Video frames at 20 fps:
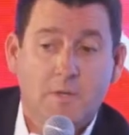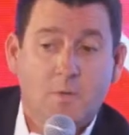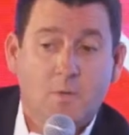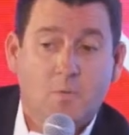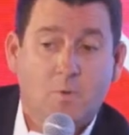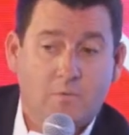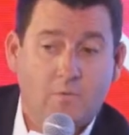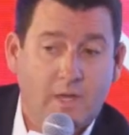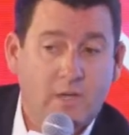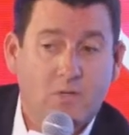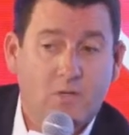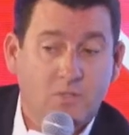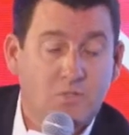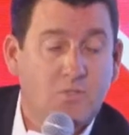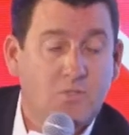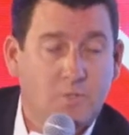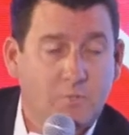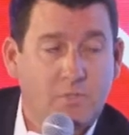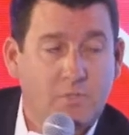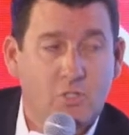Well, that could
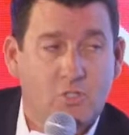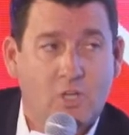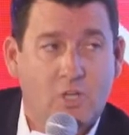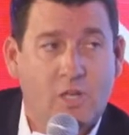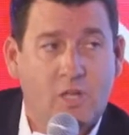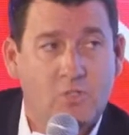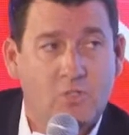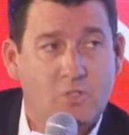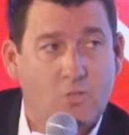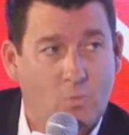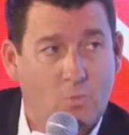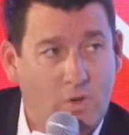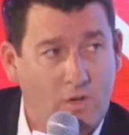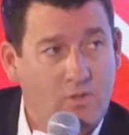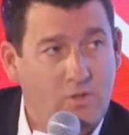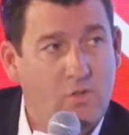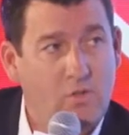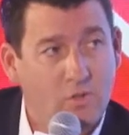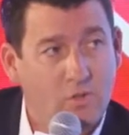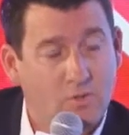simply change the way
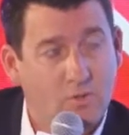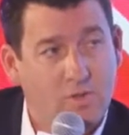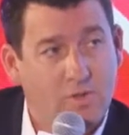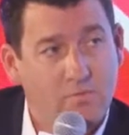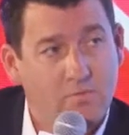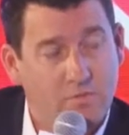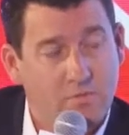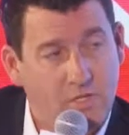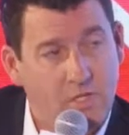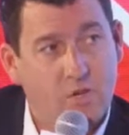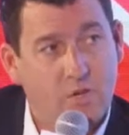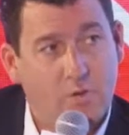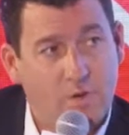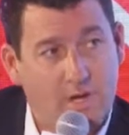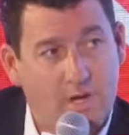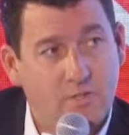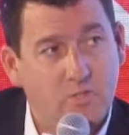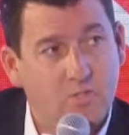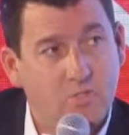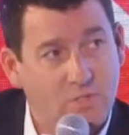that you create video
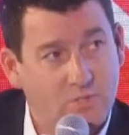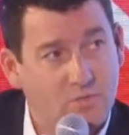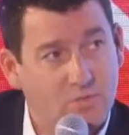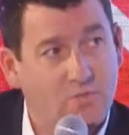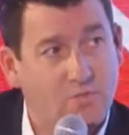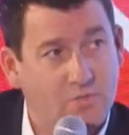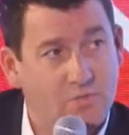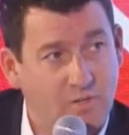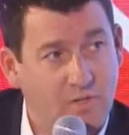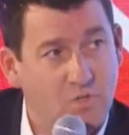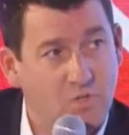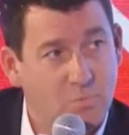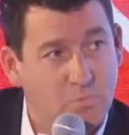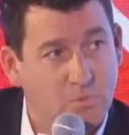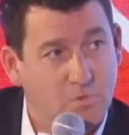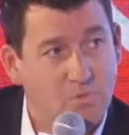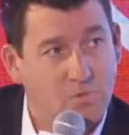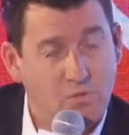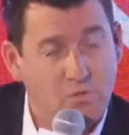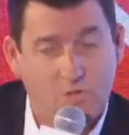assets for
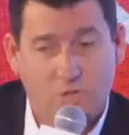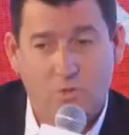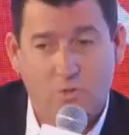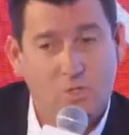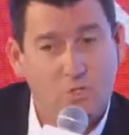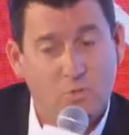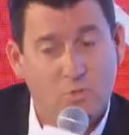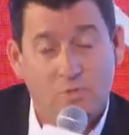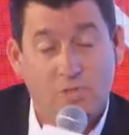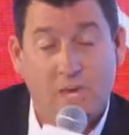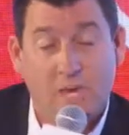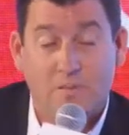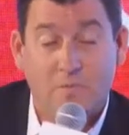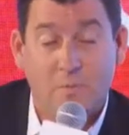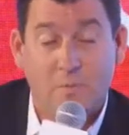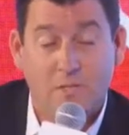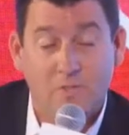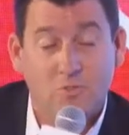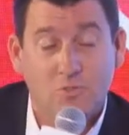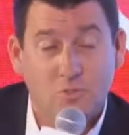Facebook. You know that you only have
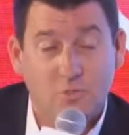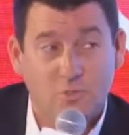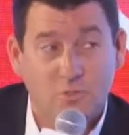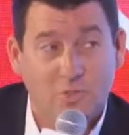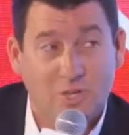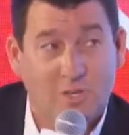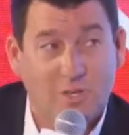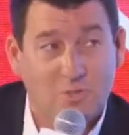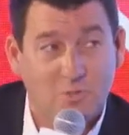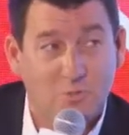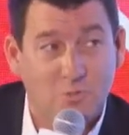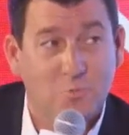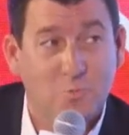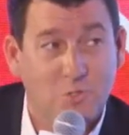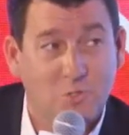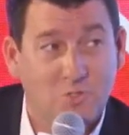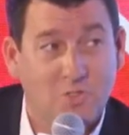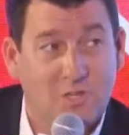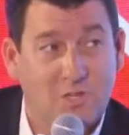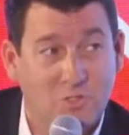about two seconds, three
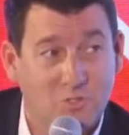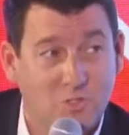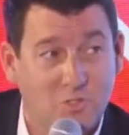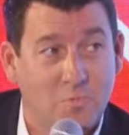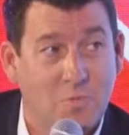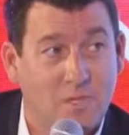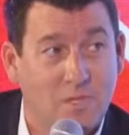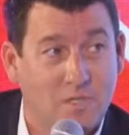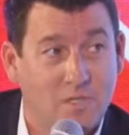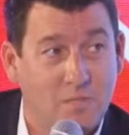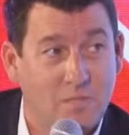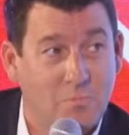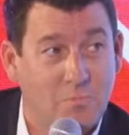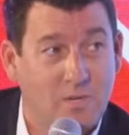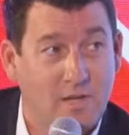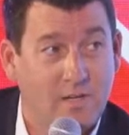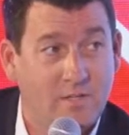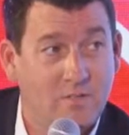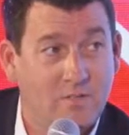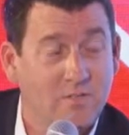seconds to make an
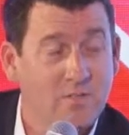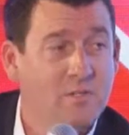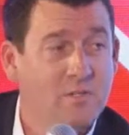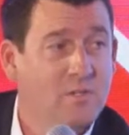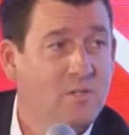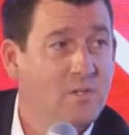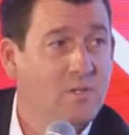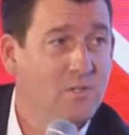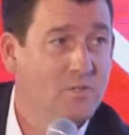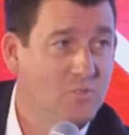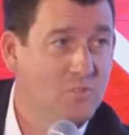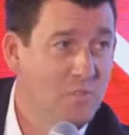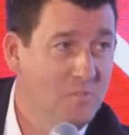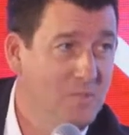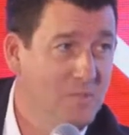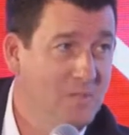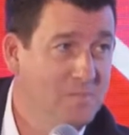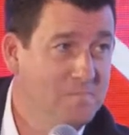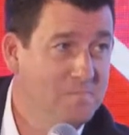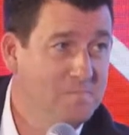impact on somebody.